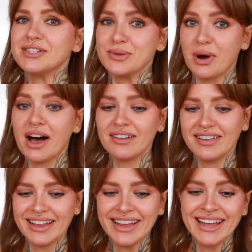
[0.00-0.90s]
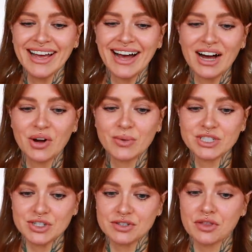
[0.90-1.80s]
as well, uh,
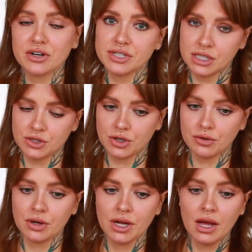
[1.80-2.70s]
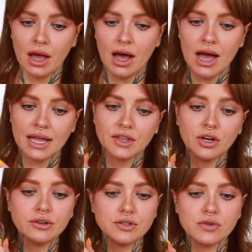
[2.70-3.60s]
which is 32. Uh, and the
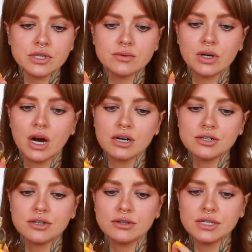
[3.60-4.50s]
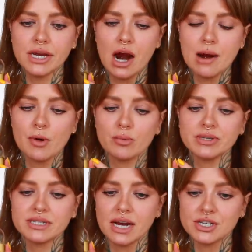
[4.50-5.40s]
notes for this one are salted caramel,
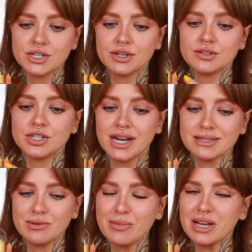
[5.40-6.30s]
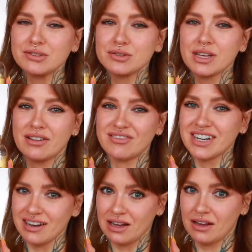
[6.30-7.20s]
pistachio, jasmine petals, and
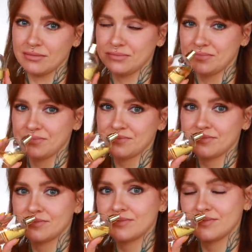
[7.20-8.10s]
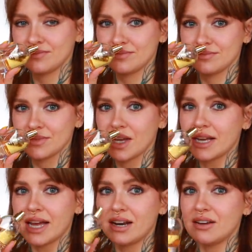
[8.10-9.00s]
vanilla.
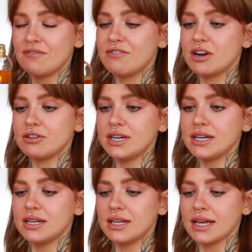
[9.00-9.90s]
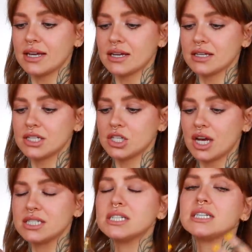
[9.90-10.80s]
Again, very like
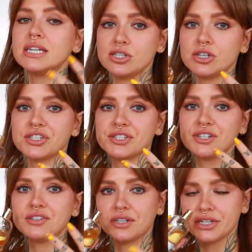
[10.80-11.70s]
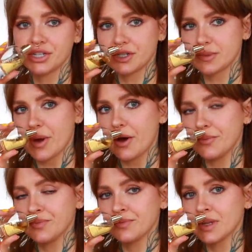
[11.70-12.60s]
a delicious, delicious smell.
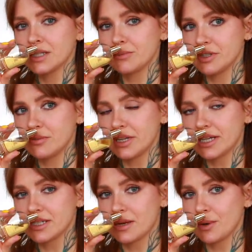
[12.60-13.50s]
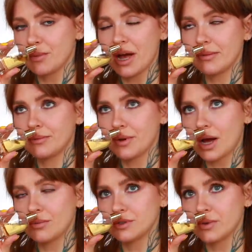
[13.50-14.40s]
It smells a bit like summer, but I've been
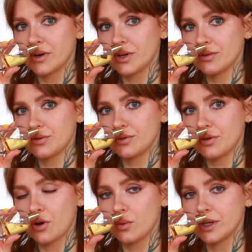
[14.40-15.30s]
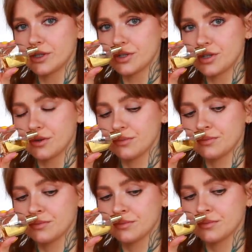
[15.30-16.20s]
I was wearing it through the whole winter too.
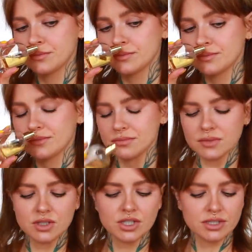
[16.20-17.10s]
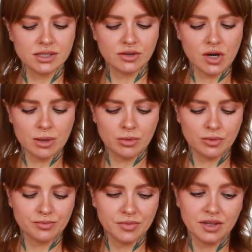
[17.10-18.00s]
Just
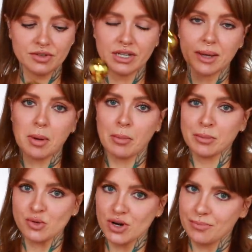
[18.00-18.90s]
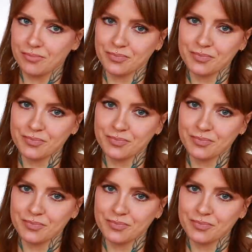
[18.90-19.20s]
incredible. If you like bum bum cream,